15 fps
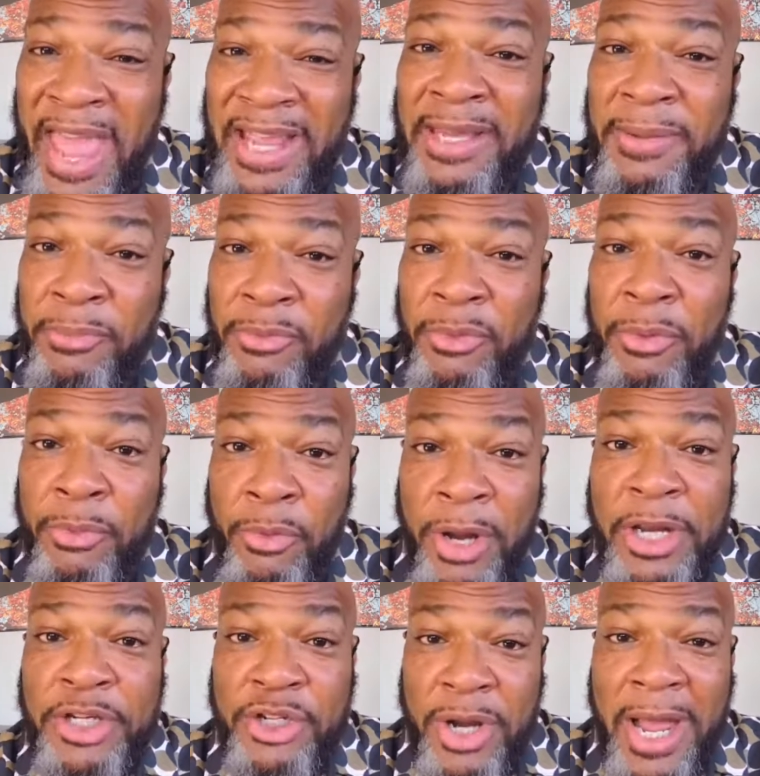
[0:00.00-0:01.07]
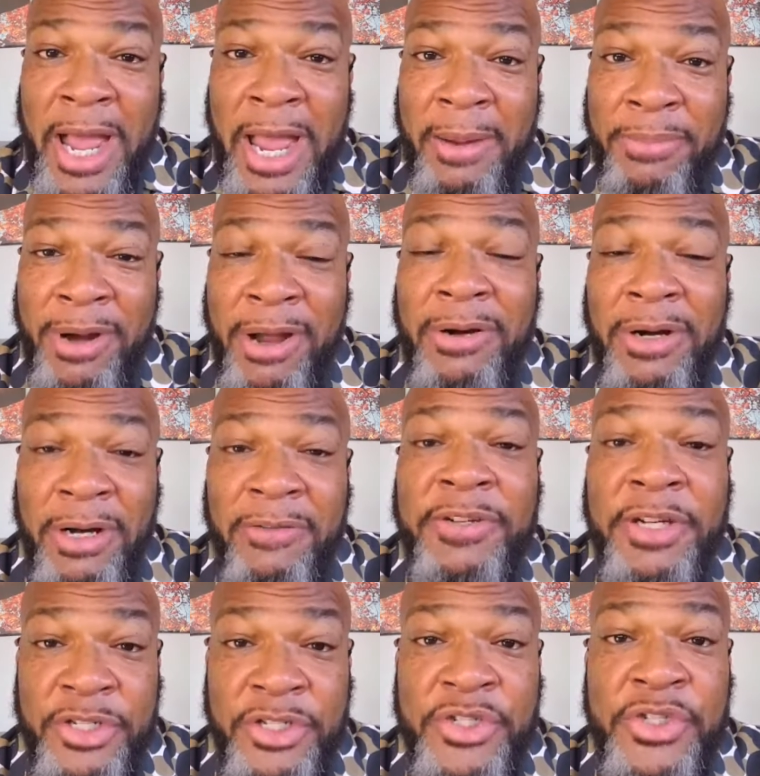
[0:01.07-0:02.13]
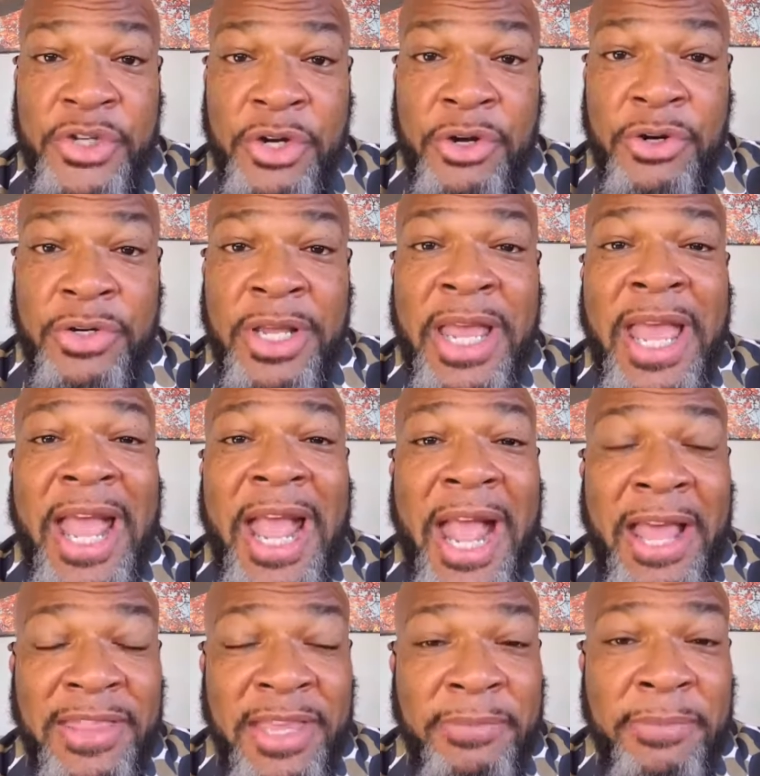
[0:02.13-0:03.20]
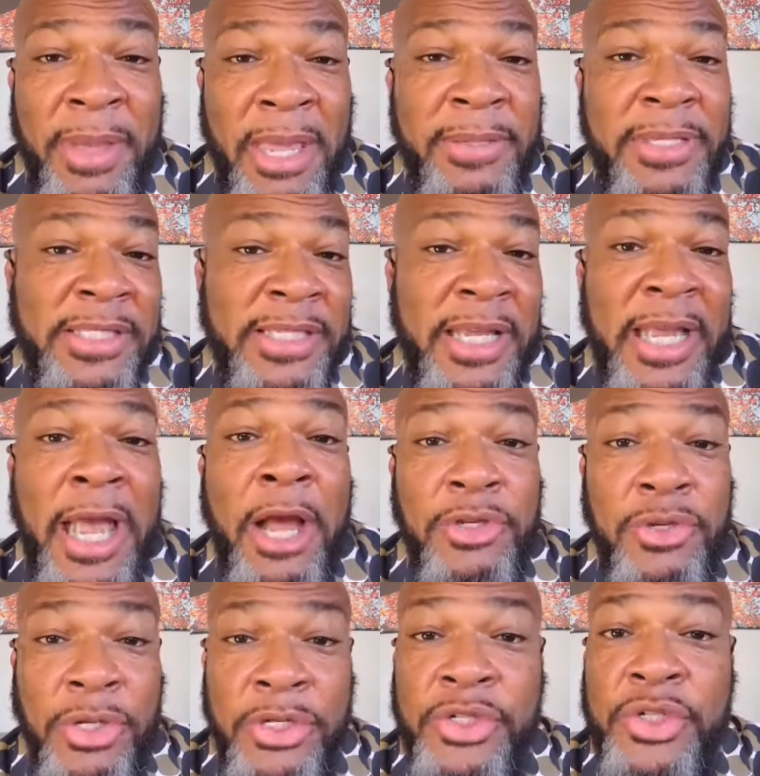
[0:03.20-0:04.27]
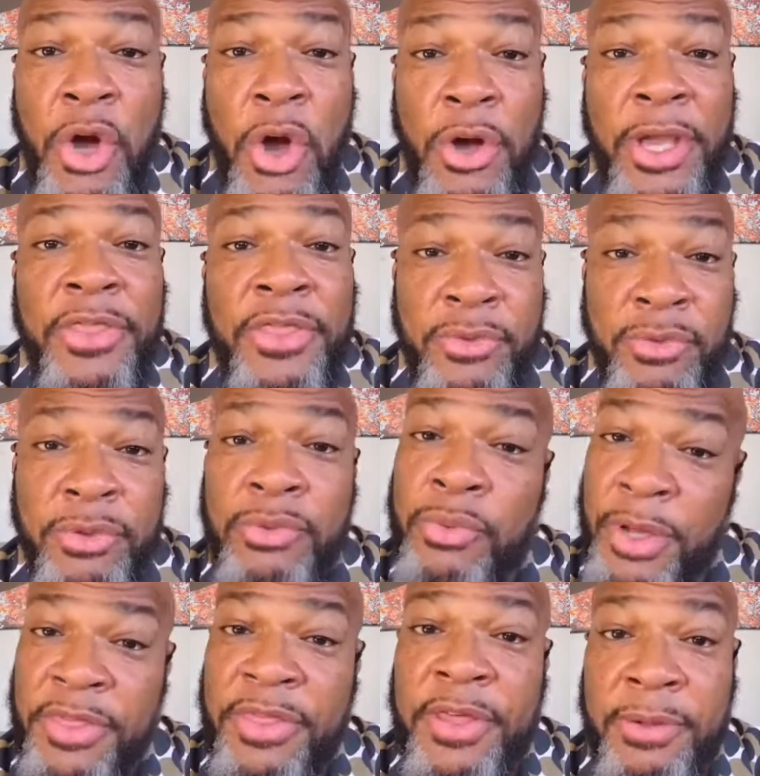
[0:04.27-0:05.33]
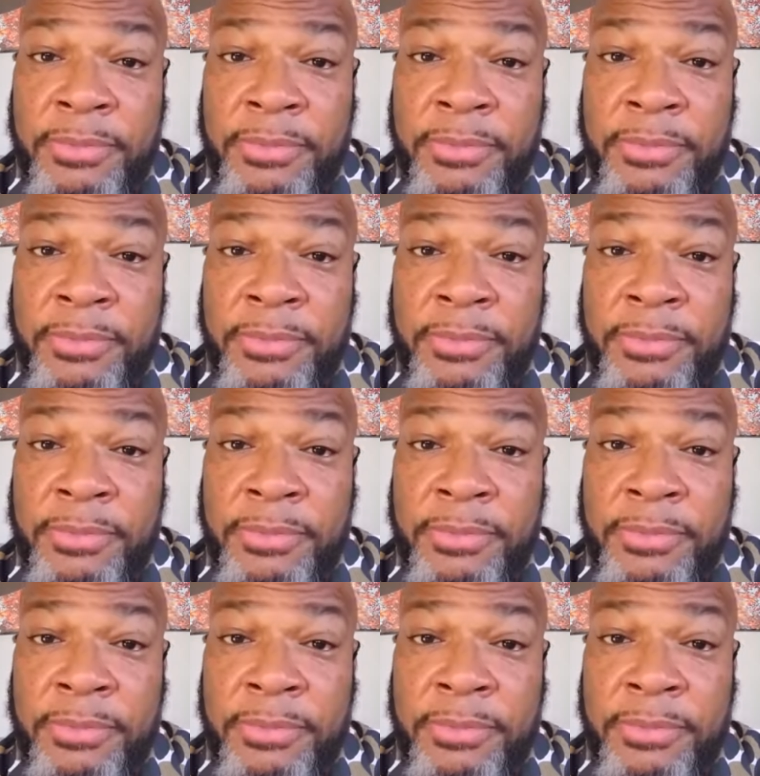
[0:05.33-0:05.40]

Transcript: can raise your eyebrow of concern, and then maybe seeing how you can talk it through with them.